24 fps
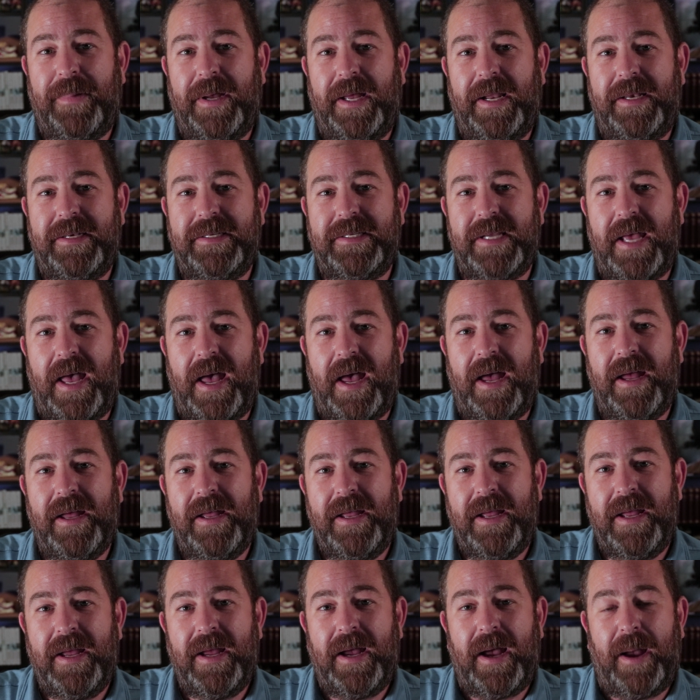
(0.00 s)
but
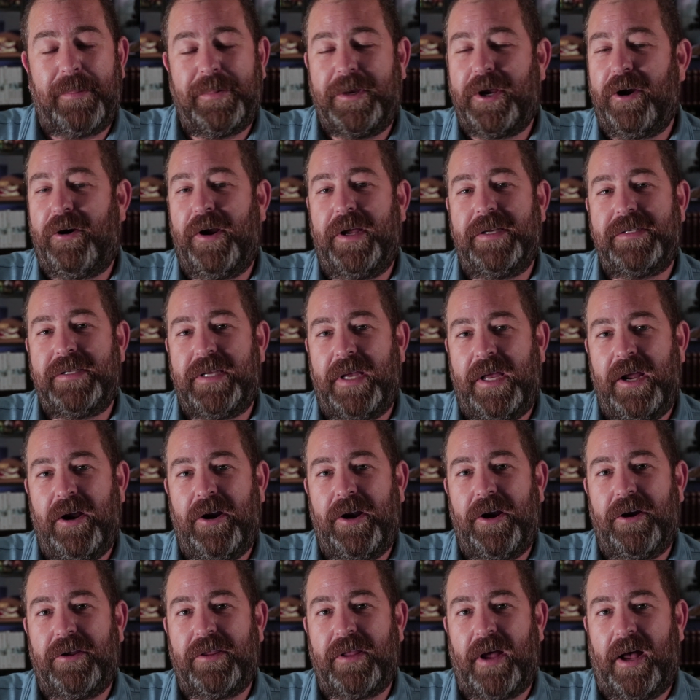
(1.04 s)
I'm curious to hear
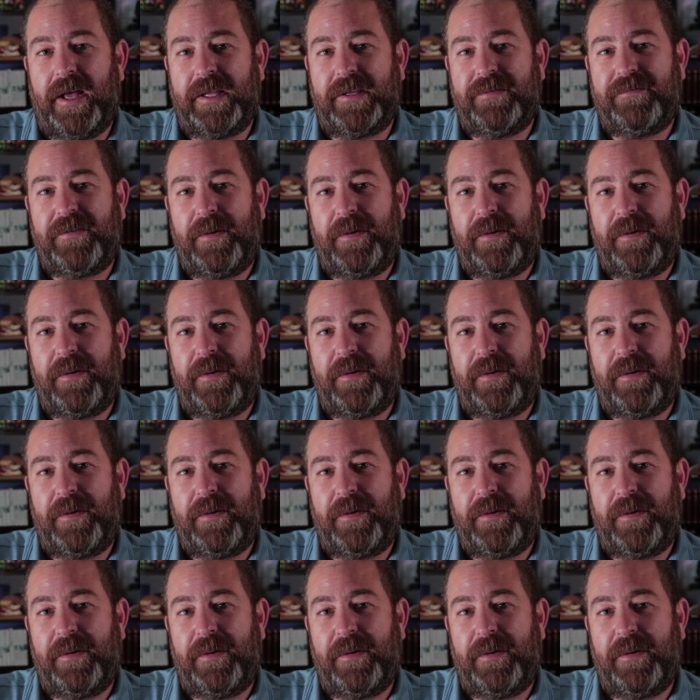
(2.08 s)
your thoughts.